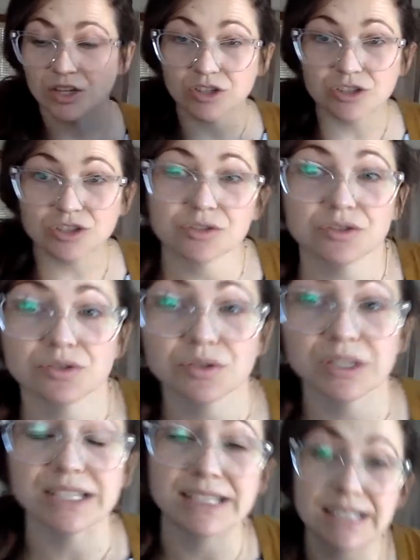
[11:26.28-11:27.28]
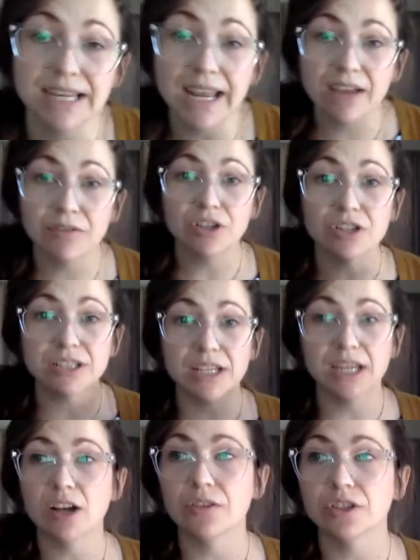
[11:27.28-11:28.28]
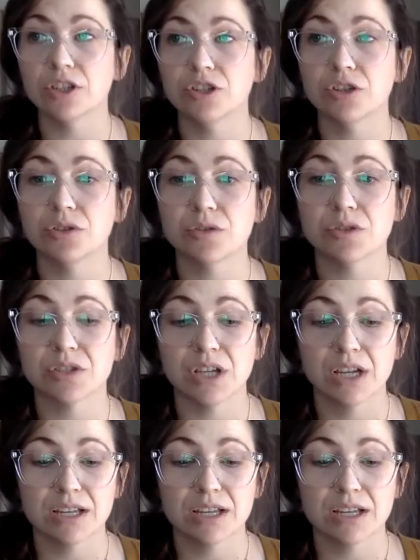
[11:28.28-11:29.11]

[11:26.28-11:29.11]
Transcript: So students, today, if you're seeing on the news